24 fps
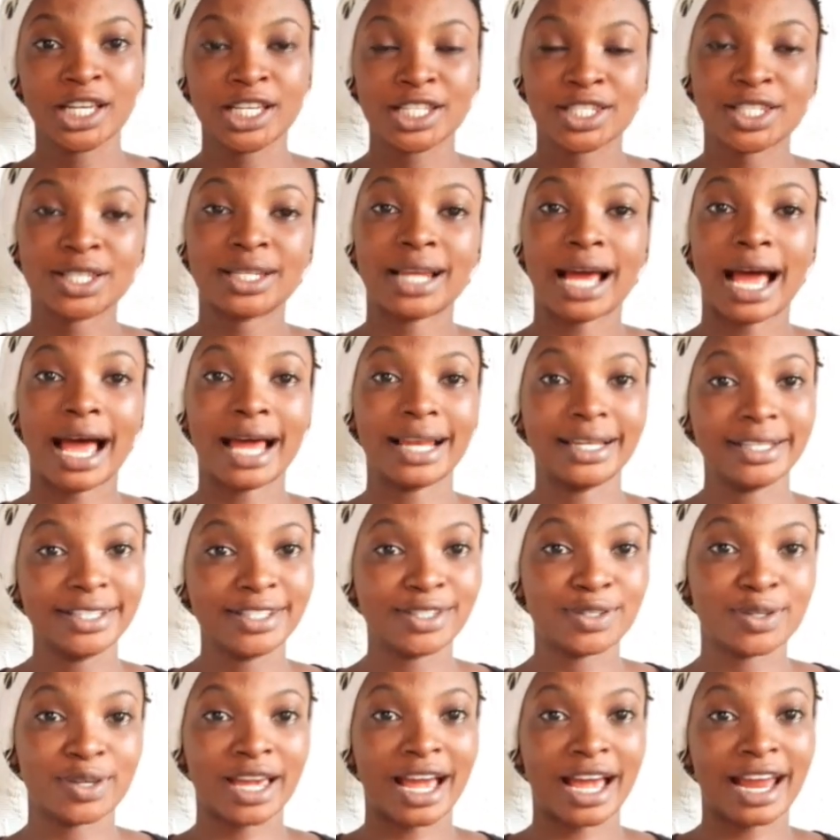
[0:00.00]
so that at
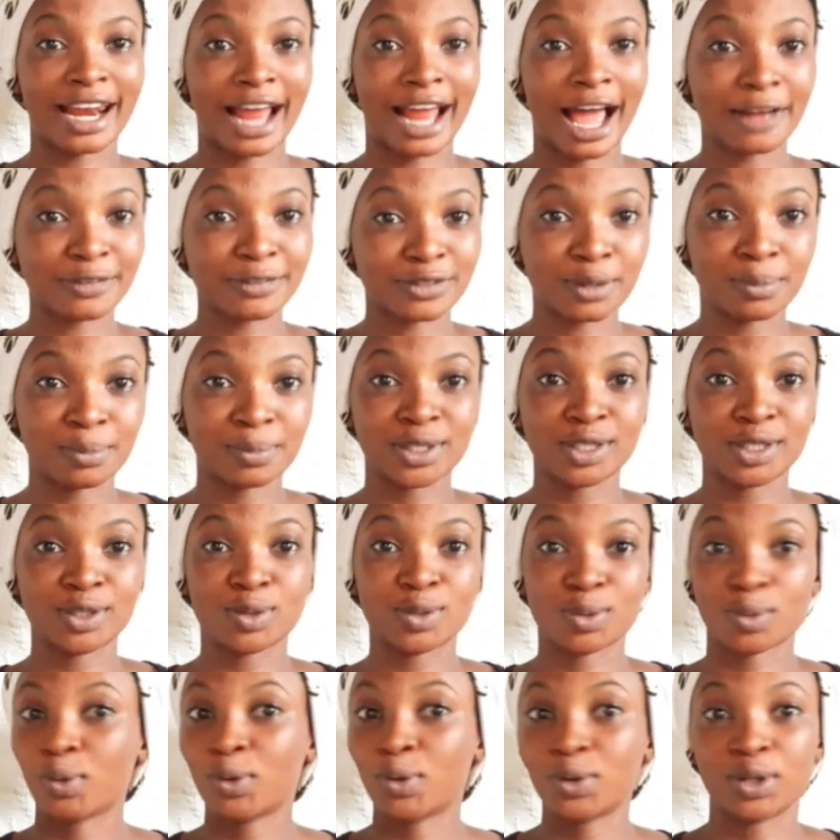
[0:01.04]
least you can have something
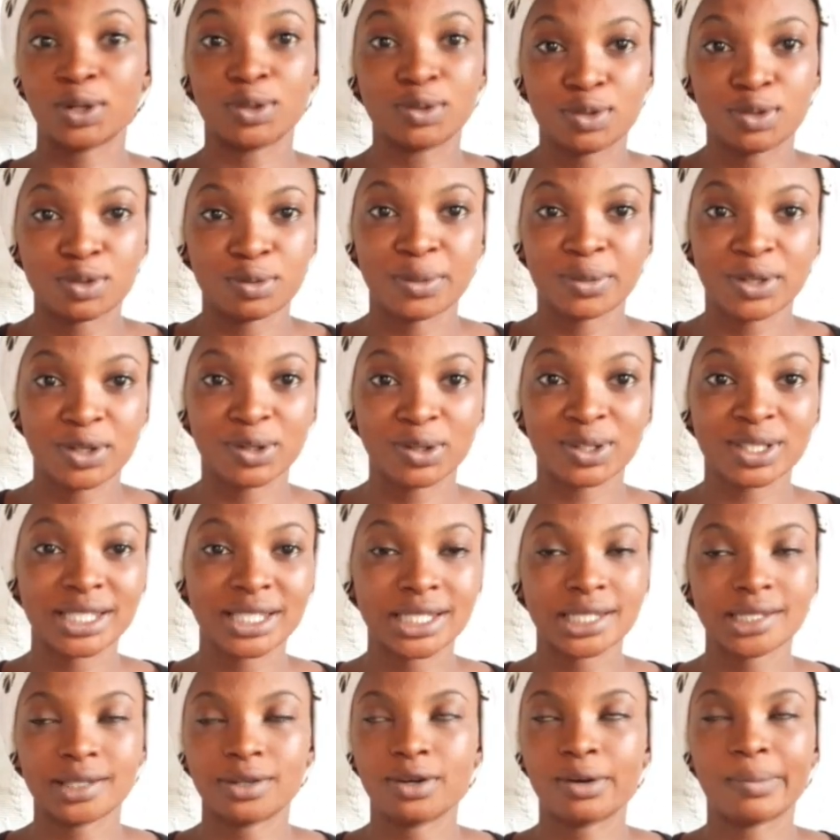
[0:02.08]
to hold on to, because
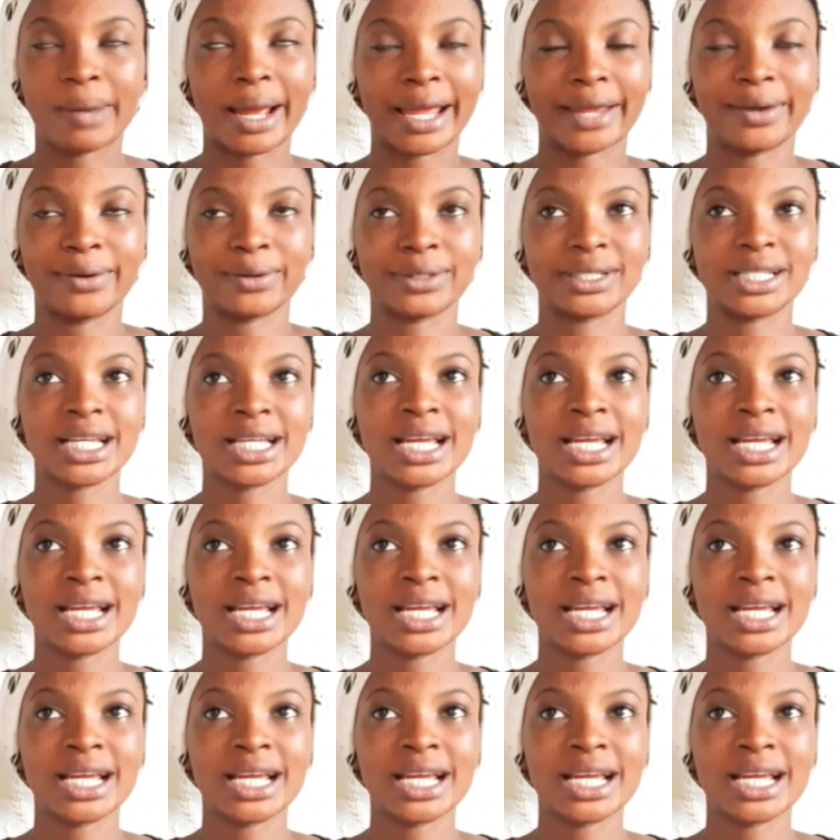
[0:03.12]
oh my god,